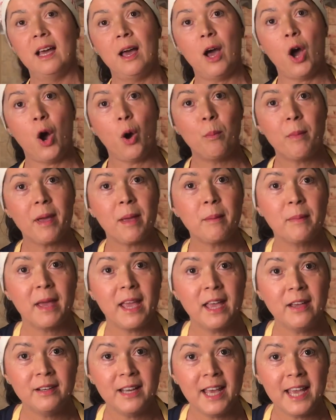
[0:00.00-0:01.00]
Homemade
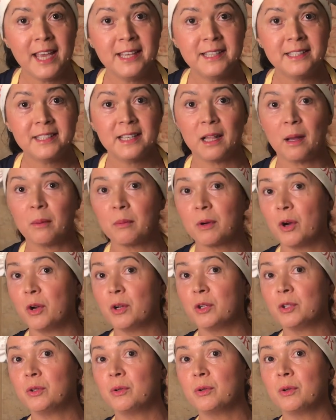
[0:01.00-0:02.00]
mayonnaise, and I'm
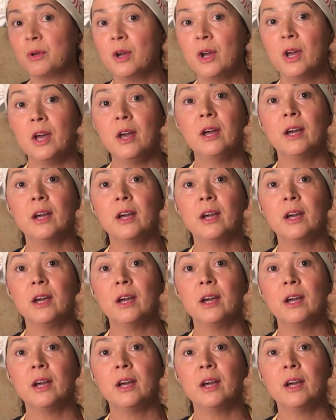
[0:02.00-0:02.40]
going to